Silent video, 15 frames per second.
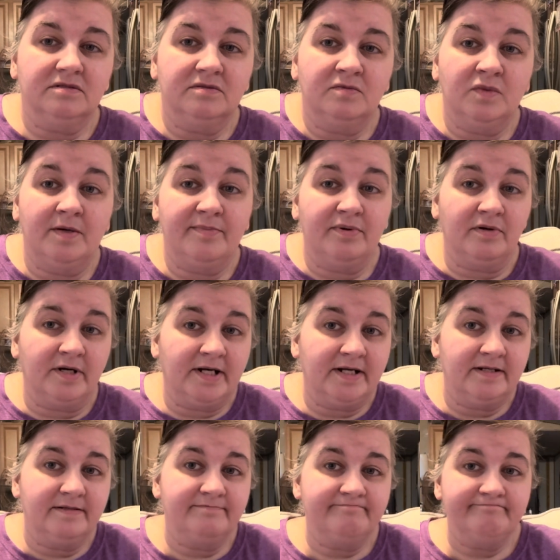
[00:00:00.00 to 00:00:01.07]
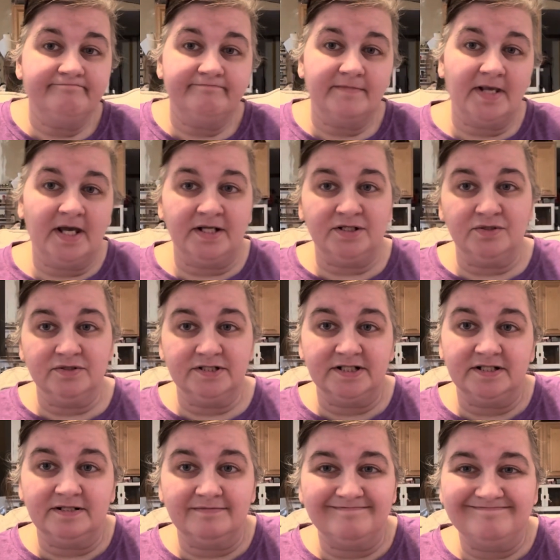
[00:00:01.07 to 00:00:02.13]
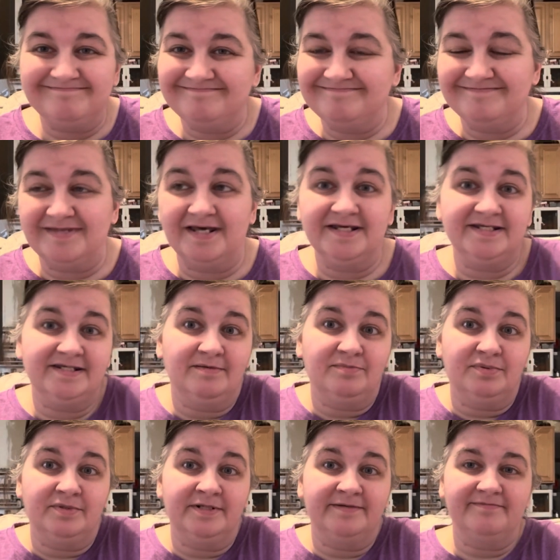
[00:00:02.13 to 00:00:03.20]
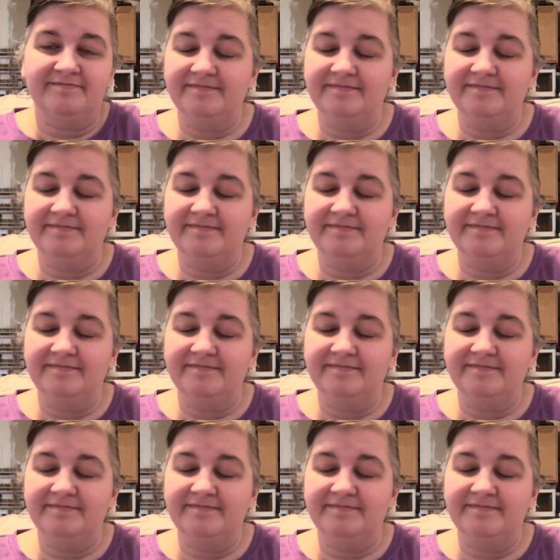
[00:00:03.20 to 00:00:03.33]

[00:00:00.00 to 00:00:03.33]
whip parade and you'll see them at some point.